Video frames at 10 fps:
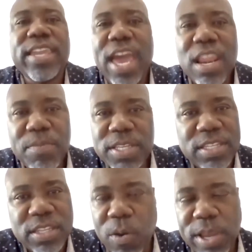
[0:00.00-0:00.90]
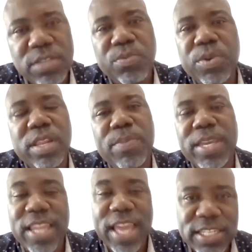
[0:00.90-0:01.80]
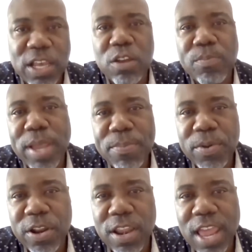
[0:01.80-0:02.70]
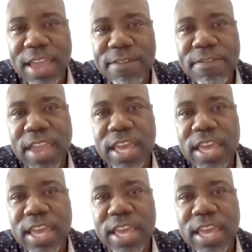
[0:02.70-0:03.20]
cannabis is going to really be like salt and pepper in our life.